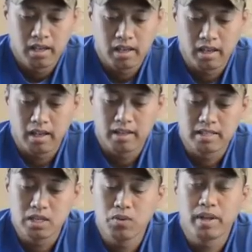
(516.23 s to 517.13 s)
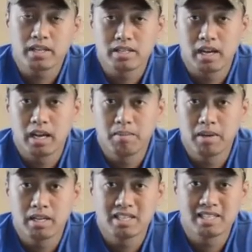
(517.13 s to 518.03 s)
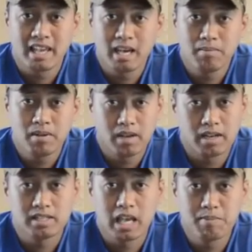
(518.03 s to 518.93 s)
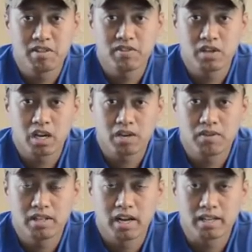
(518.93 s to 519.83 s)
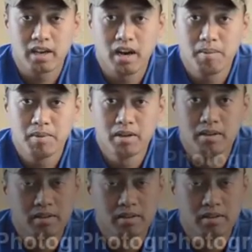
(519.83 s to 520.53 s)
Until next time, Sam at samphotography.com.